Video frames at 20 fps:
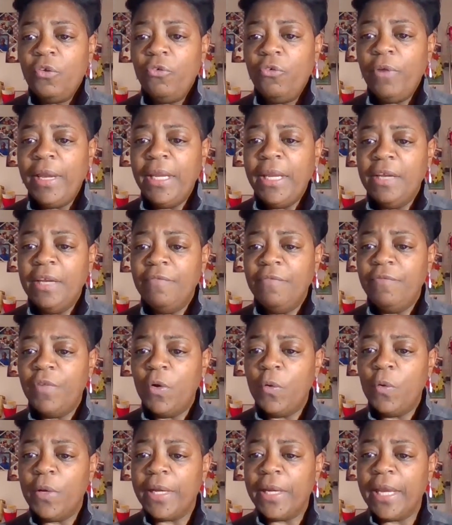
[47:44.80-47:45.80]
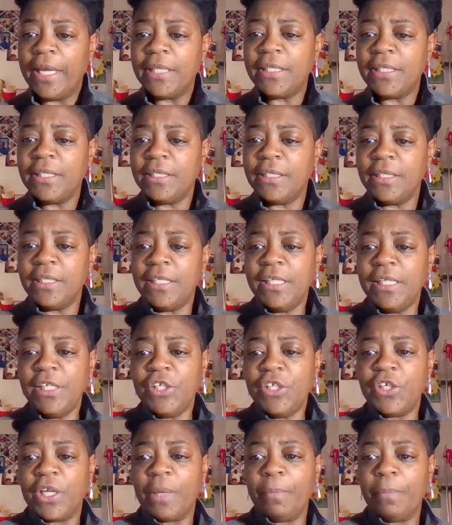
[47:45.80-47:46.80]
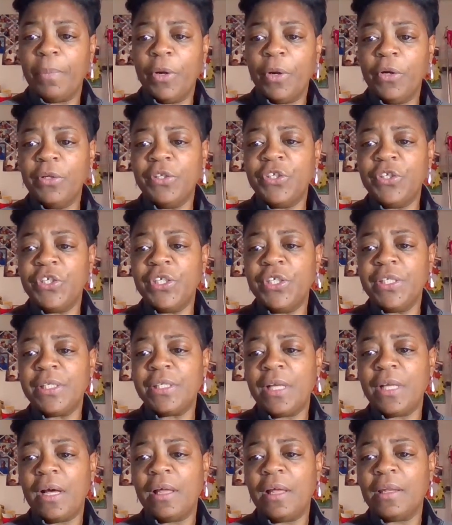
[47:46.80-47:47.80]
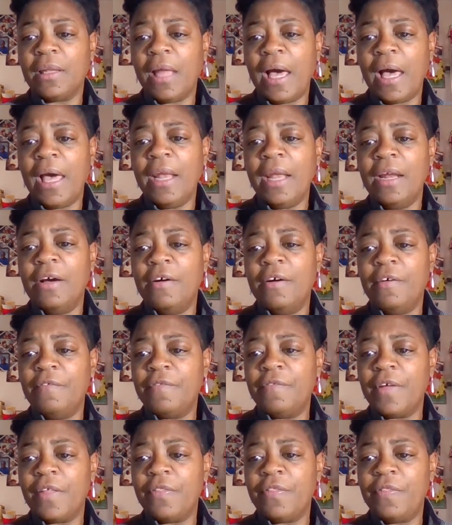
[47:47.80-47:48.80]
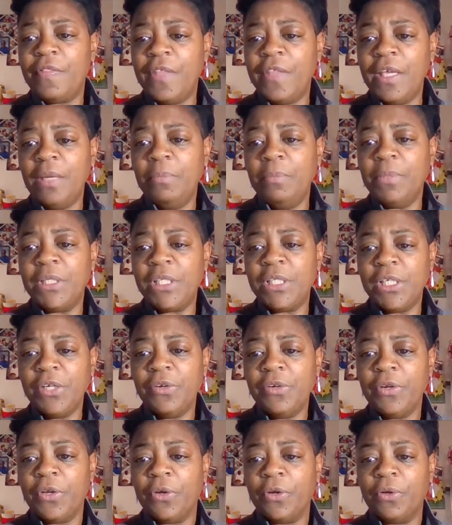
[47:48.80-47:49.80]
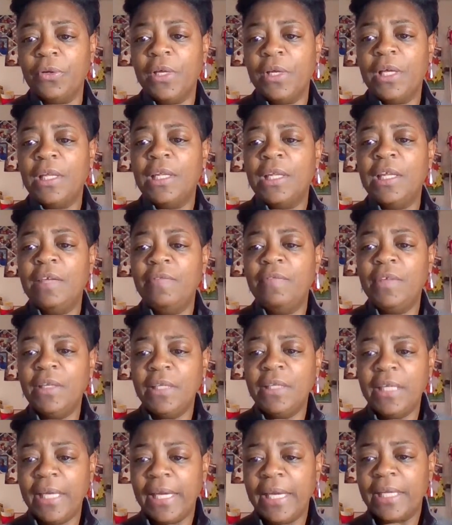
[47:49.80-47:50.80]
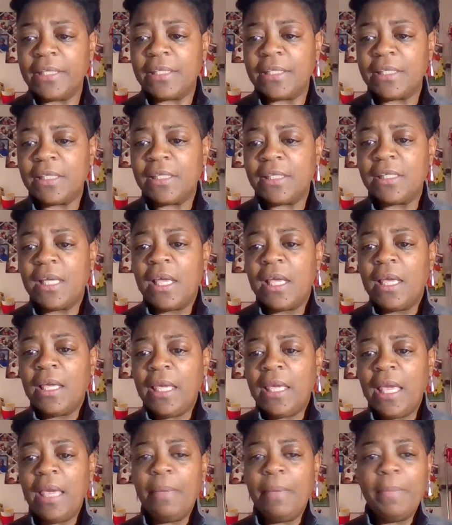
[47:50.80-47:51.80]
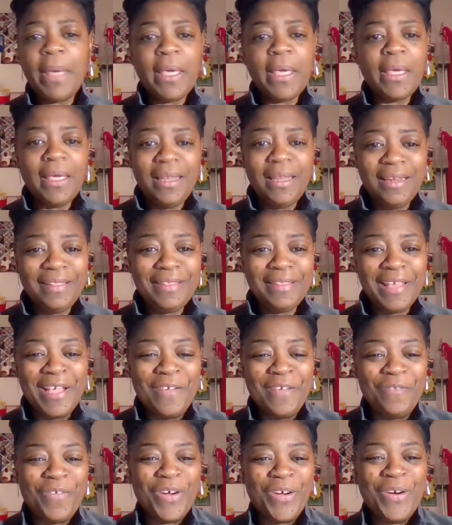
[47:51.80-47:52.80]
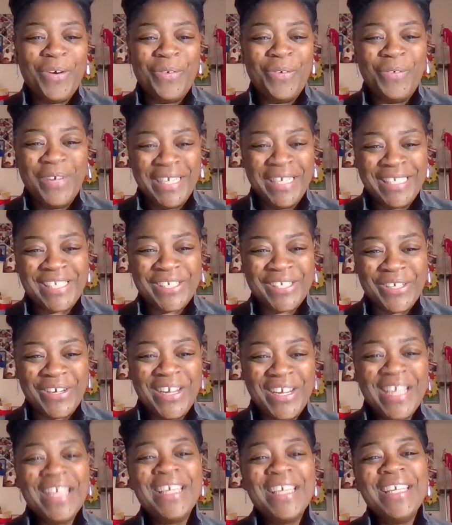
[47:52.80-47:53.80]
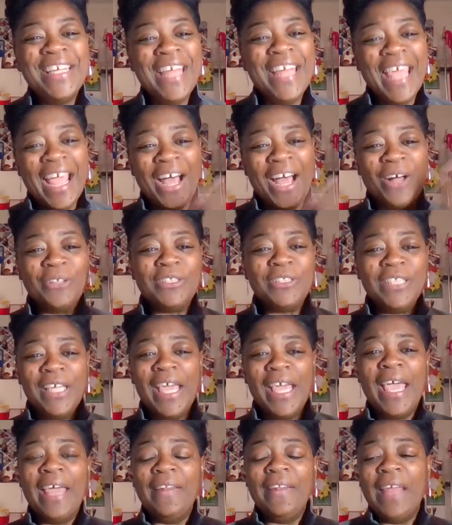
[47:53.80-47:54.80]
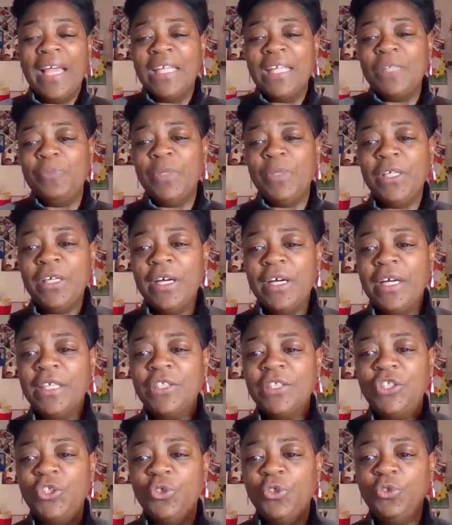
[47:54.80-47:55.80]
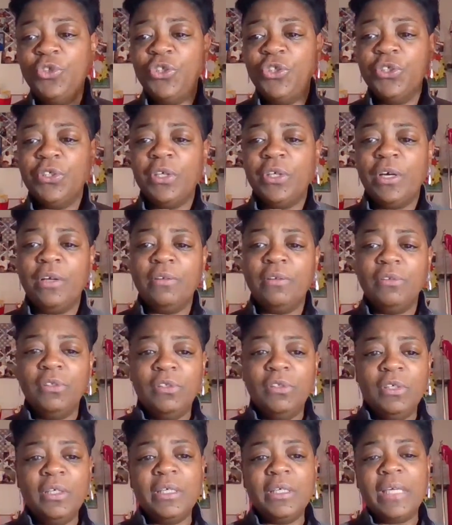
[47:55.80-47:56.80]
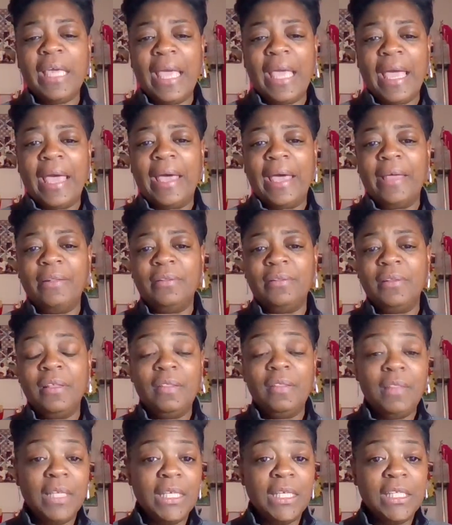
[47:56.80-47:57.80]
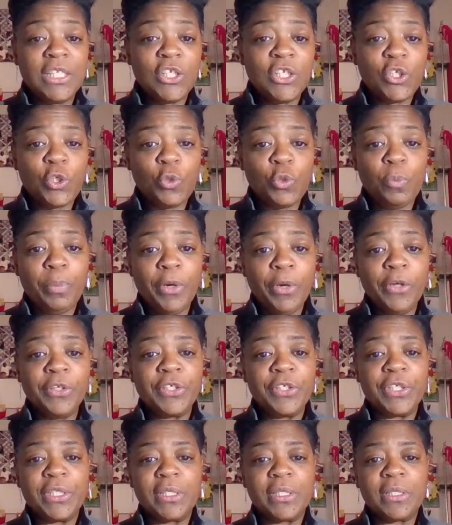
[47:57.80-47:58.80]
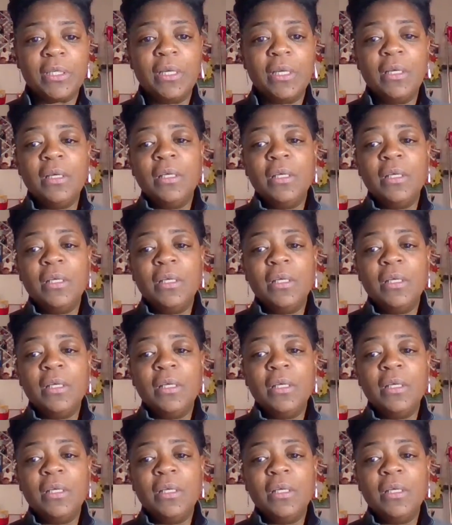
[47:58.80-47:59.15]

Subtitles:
Great info and excellent teaching. Purchased a lot of thin material. Live in Kansas. Can't make anything from winter. Now, and that's because you took a look at the things that you purchased.